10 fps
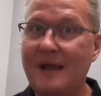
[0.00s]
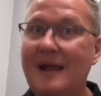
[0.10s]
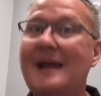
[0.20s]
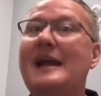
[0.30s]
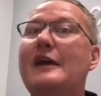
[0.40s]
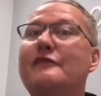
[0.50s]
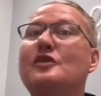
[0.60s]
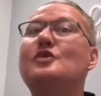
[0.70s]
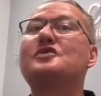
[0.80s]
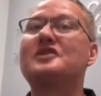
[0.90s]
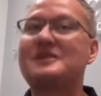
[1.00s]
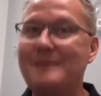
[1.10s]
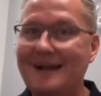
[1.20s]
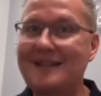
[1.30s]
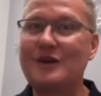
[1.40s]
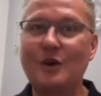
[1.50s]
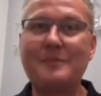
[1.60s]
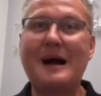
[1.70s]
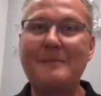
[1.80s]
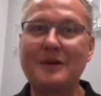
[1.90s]
if you suspect that your
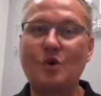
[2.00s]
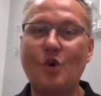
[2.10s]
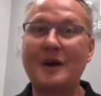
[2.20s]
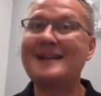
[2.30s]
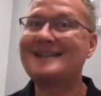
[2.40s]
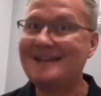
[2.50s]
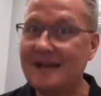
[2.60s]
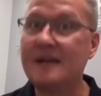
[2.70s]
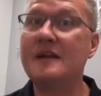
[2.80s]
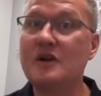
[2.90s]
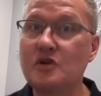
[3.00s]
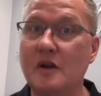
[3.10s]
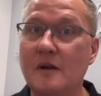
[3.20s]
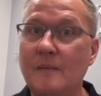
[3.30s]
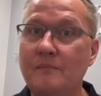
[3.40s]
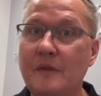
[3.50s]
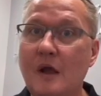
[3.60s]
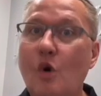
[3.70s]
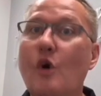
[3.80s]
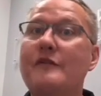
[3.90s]
abdominal core is deconditioned,
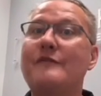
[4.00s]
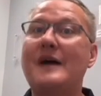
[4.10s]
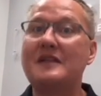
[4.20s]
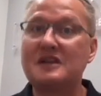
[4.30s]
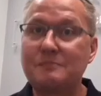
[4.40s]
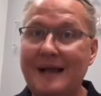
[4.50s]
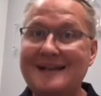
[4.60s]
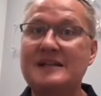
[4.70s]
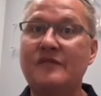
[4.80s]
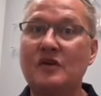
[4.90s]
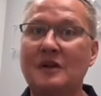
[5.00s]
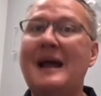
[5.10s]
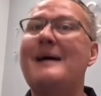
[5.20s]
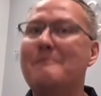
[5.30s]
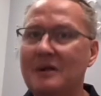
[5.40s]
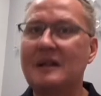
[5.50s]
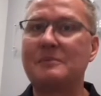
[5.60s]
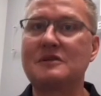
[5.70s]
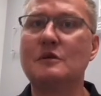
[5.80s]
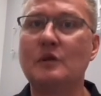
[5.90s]
or if you find these planks difficult, build up
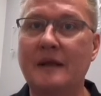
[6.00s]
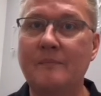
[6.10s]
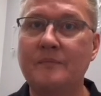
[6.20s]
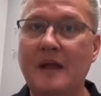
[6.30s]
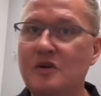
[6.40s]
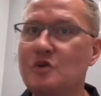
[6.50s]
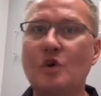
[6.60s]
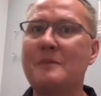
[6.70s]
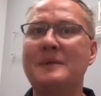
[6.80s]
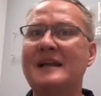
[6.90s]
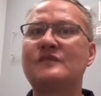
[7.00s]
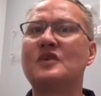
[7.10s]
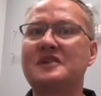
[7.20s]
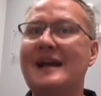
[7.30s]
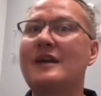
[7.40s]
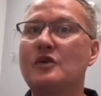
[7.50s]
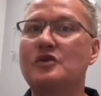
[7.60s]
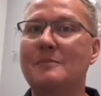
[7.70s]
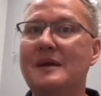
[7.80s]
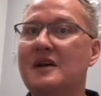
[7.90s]
slowly and just hold the planks for a second or two,
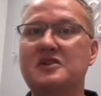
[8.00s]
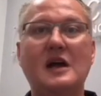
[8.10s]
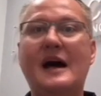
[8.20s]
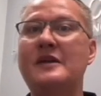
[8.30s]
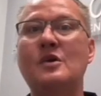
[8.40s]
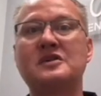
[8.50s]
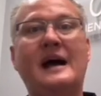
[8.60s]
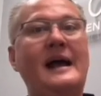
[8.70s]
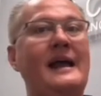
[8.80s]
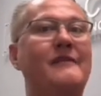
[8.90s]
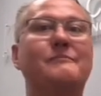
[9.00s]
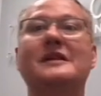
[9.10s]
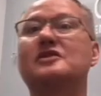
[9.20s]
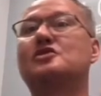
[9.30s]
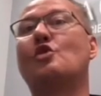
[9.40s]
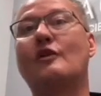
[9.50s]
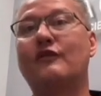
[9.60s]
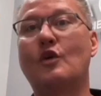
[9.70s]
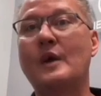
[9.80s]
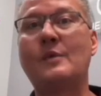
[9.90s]
because God knows I have been sore for a
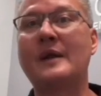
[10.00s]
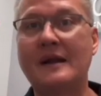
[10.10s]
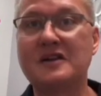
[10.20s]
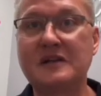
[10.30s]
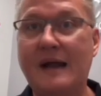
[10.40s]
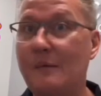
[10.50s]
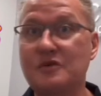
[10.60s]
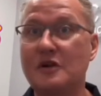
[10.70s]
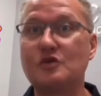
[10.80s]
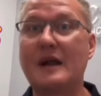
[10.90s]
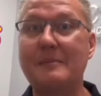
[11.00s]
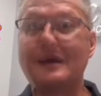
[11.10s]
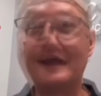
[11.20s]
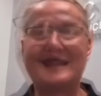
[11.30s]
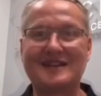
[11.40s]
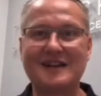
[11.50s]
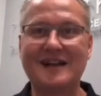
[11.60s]
week when I decided I was going to try to be a hero. Thanks guys.